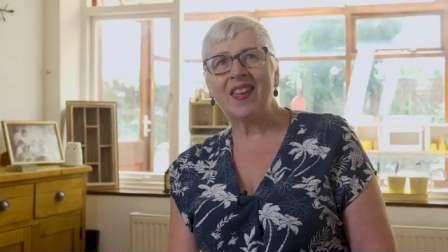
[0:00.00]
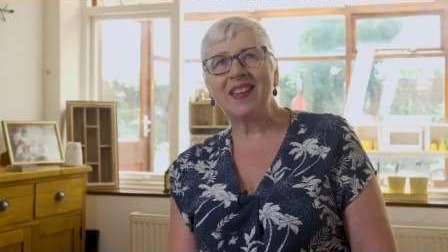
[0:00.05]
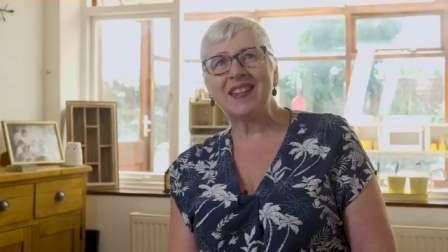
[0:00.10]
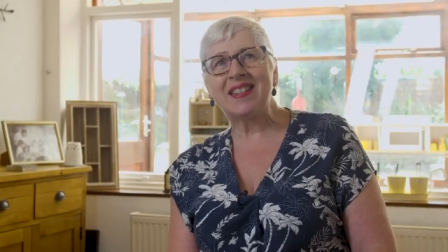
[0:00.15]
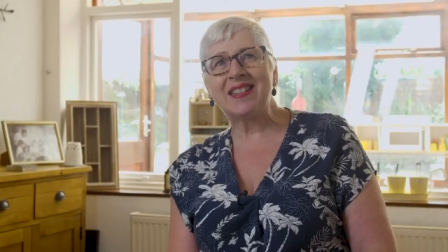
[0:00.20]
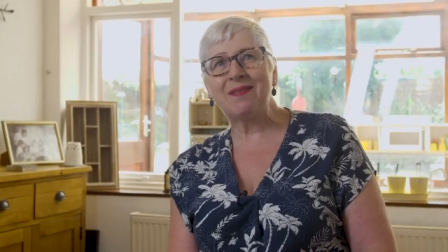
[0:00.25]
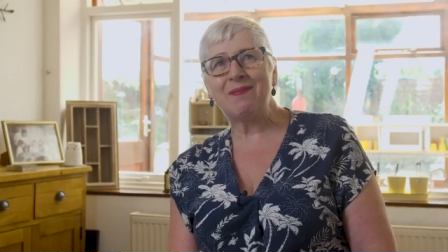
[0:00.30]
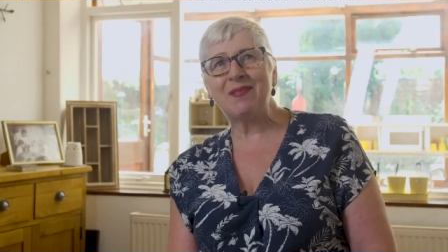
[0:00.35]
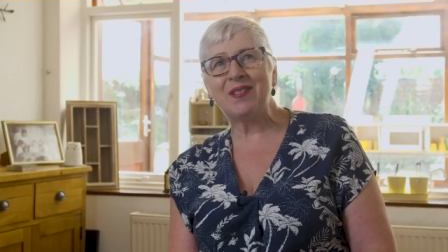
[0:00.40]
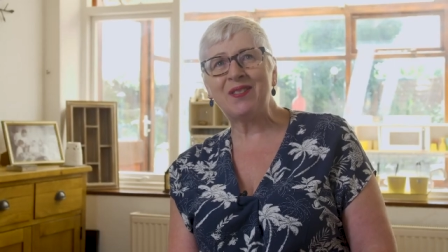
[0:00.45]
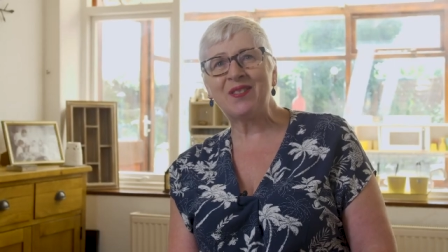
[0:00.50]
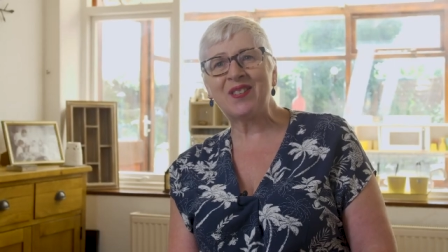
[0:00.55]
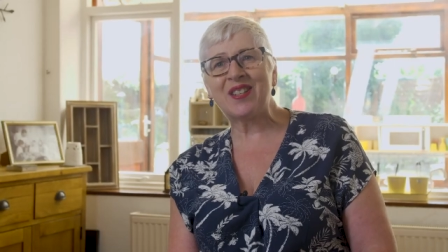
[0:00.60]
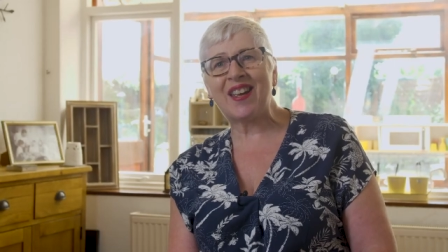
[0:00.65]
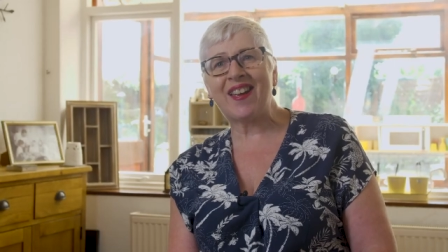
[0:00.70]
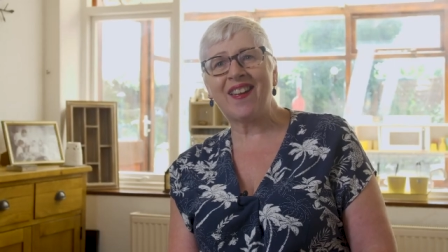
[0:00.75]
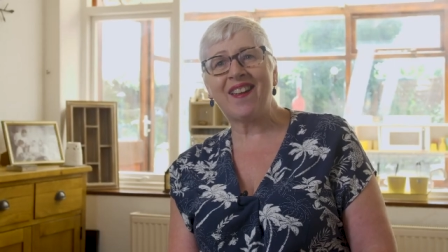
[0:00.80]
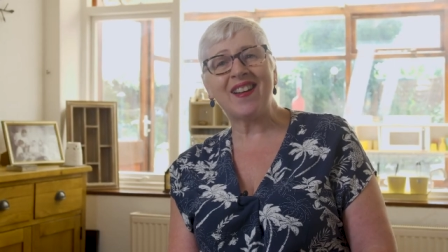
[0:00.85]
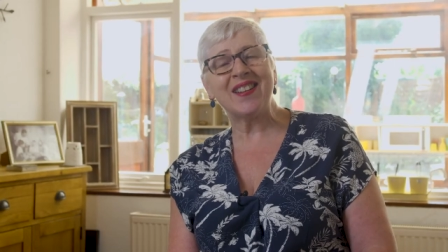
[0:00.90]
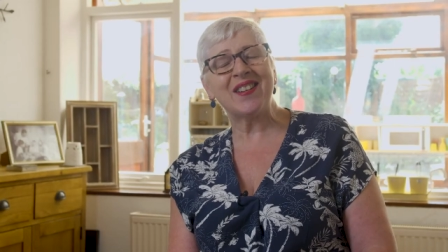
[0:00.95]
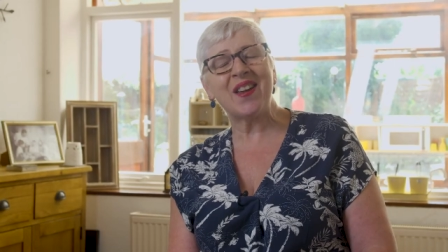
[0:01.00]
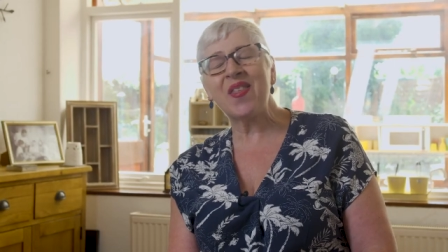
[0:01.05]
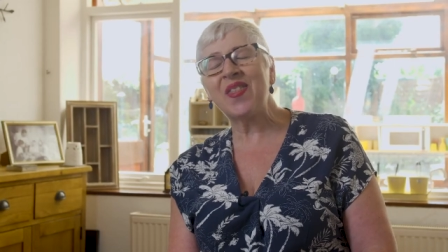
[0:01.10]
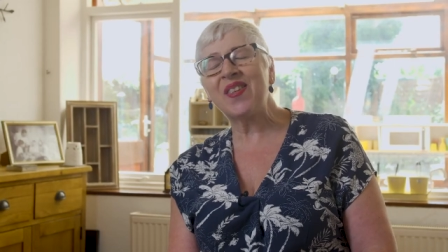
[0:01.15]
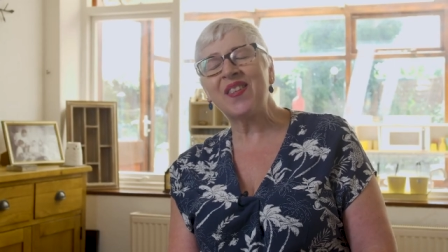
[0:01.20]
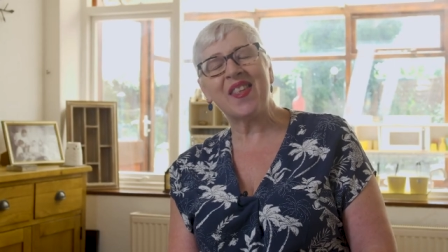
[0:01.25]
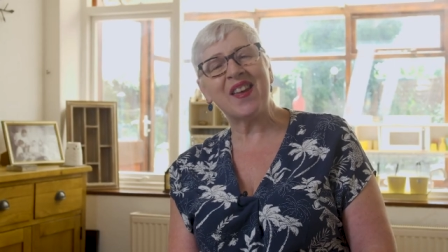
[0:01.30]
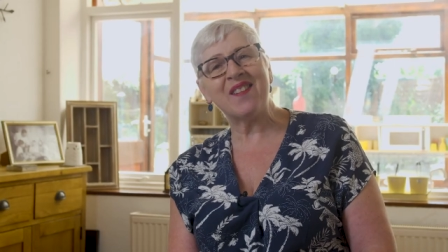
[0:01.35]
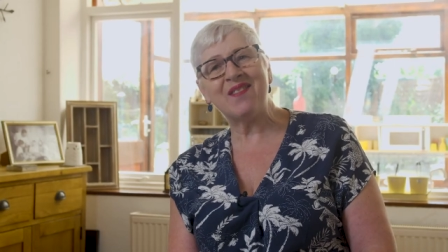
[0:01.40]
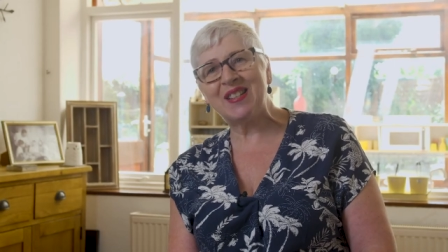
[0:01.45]
A typical day, I don't
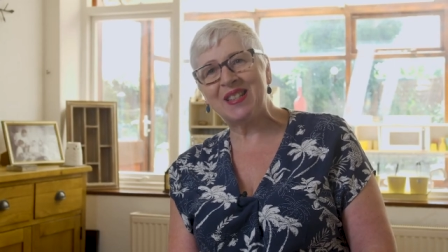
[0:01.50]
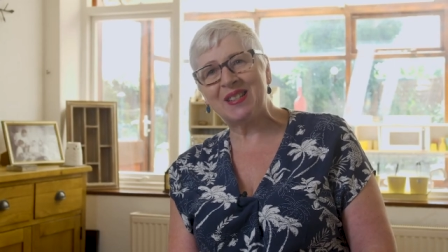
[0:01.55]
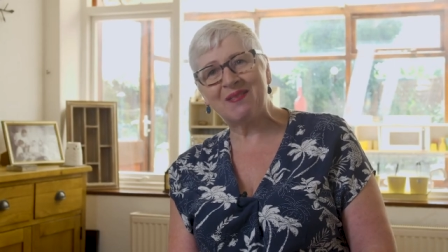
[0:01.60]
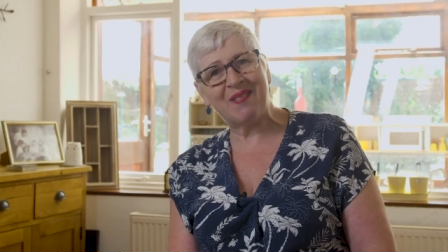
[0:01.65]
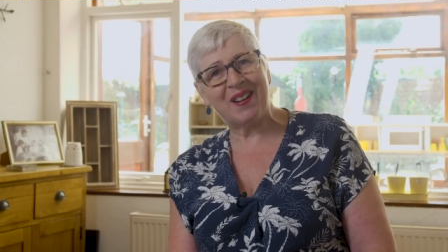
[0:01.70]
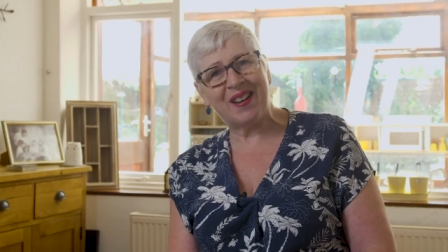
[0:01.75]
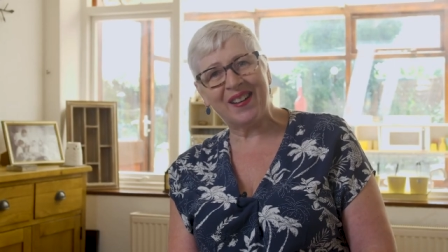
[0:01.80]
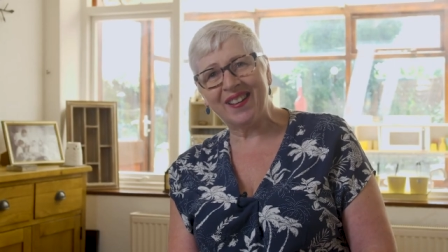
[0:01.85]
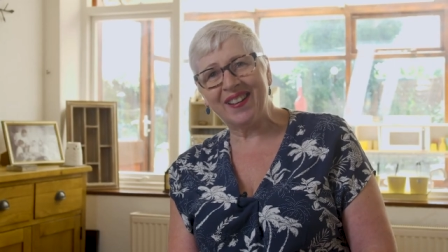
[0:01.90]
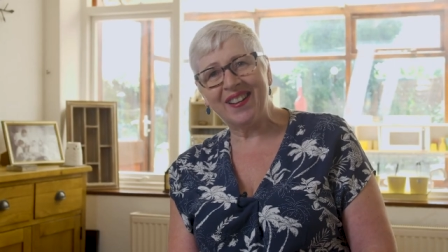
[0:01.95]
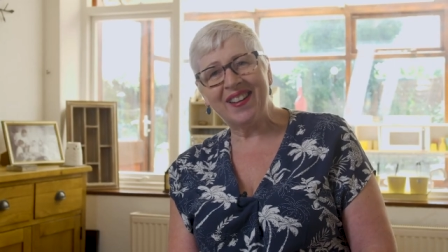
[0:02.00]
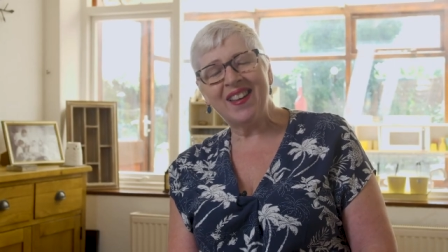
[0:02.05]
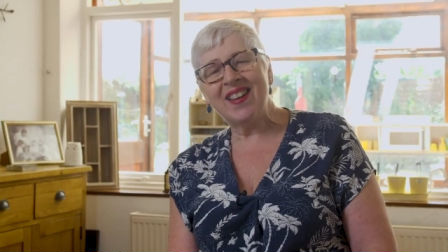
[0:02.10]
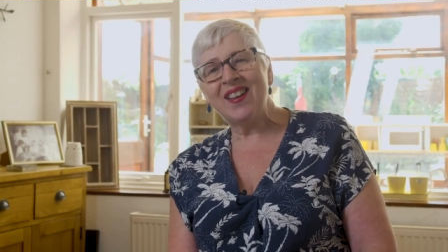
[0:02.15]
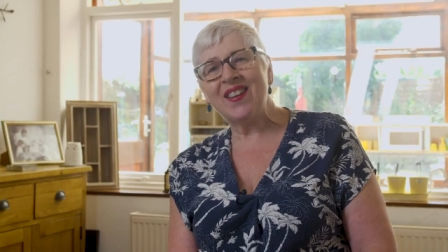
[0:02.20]
think there is one.